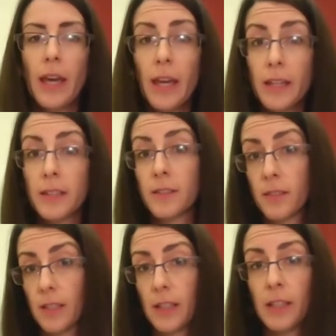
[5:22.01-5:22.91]
And
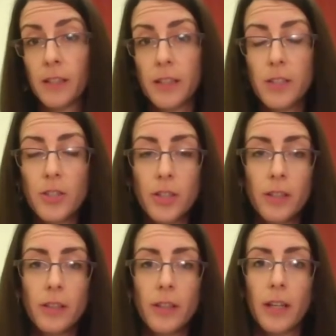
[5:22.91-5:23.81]
in
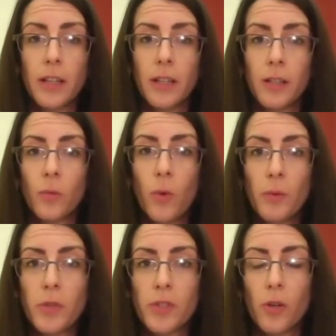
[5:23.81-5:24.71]
addition,
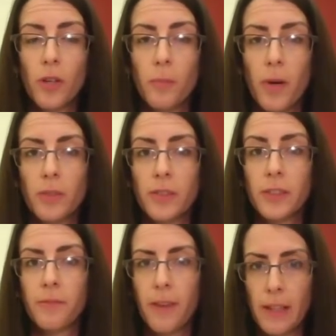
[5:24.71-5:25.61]
when we talk about
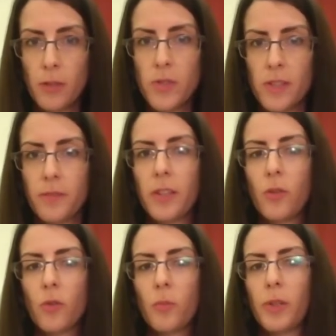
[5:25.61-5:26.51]
the values of the
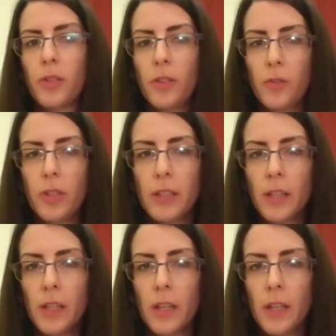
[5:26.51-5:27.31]
European Union,